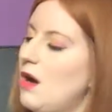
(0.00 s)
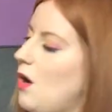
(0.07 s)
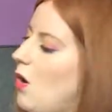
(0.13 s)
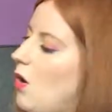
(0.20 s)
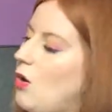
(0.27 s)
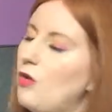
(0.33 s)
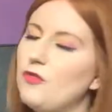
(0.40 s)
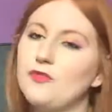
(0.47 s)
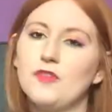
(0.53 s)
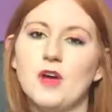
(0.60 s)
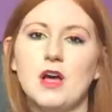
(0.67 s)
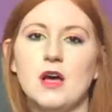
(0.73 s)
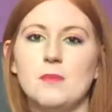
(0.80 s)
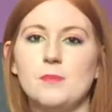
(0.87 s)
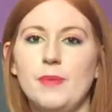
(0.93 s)
of
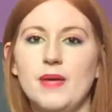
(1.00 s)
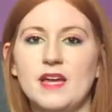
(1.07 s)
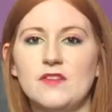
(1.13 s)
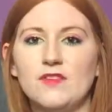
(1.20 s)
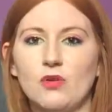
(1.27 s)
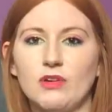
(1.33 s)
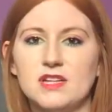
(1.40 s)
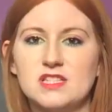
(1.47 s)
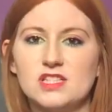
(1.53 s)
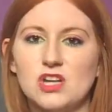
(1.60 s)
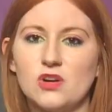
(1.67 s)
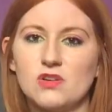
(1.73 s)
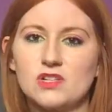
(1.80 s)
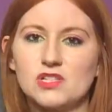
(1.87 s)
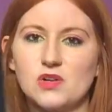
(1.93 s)
Pink Floyd's
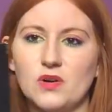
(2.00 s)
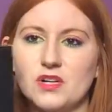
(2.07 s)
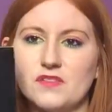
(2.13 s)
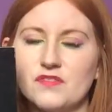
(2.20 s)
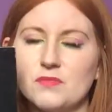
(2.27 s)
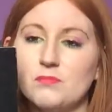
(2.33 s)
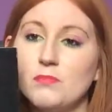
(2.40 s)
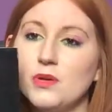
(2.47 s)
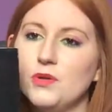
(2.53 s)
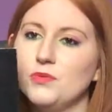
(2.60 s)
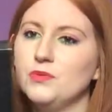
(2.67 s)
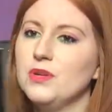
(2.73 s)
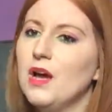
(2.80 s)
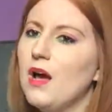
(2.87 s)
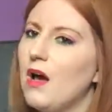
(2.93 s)
Dark Side of the
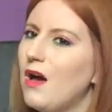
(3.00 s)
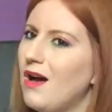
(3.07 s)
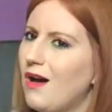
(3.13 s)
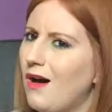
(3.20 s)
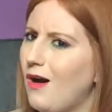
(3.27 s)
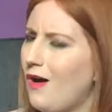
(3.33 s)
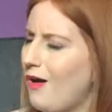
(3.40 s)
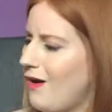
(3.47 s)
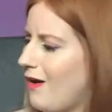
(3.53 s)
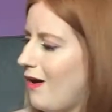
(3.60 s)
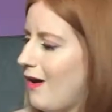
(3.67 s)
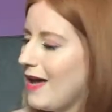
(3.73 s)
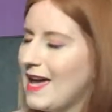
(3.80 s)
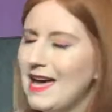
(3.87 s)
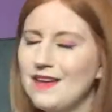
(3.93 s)
Moon.
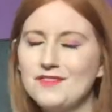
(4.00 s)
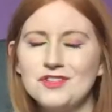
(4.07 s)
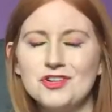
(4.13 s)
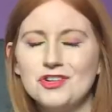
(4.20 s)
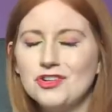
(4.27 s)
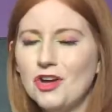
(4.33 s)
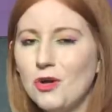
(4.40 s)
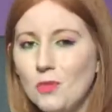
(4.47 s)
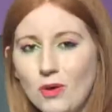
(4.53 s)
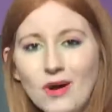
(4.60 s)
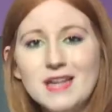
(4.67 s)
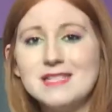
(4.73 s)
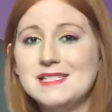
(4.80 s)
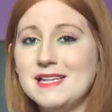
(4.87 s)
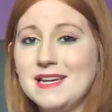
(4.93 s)
I have no
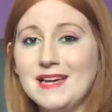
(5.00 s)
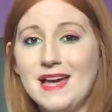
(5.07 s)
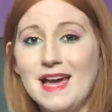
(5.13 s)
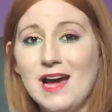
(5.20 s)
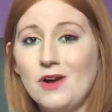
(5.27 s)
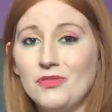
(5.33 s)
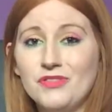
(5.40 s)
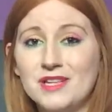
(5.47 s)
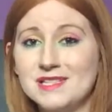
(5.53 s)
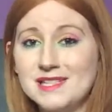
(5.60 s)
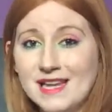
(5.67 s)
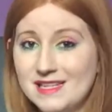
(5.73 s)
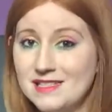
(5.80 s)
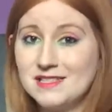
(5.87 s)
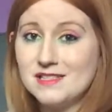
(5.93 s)
idea how this
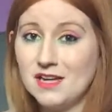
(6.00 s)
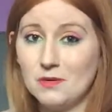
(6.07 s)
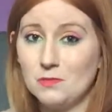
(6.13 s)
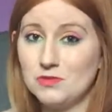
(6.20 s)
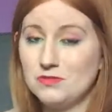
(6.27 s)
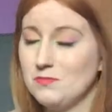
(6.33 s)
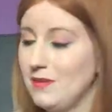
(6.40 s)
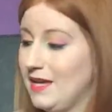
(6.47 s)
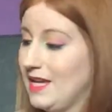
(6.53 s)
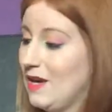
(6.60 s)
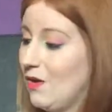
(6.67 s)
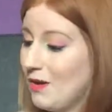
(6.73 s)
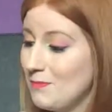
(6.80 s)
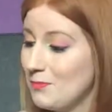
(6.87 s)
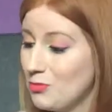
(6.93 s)
ended up with me.
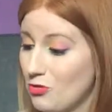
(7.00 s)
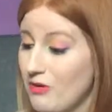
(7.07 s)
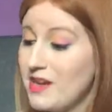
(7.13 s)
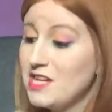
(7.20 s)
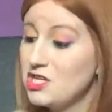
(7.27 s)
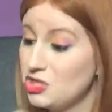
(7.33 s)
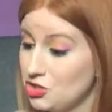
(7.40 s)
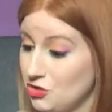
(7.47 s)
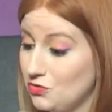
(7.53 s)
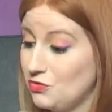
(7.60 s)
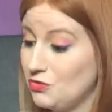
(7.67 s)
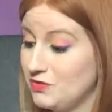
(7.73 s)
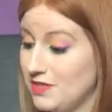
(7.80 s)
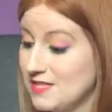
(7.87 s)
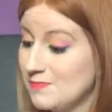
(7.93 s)
I'm pretty
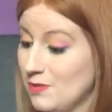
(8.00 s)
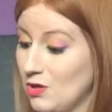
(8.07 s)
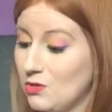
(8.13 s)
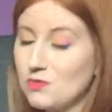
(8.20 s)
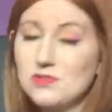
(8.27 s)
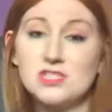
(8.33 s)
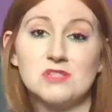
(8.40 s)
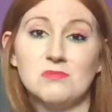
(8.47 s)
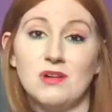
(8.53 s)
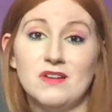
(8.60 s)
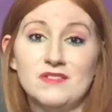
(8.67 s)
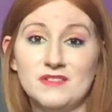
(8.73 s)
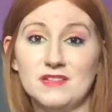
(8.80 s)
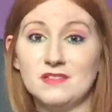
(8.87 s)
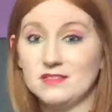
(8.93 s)
sure this belongs to my
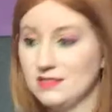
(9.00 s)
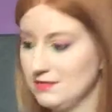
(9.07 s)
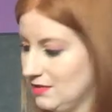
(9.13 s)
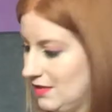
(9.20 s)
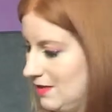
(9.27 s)
father,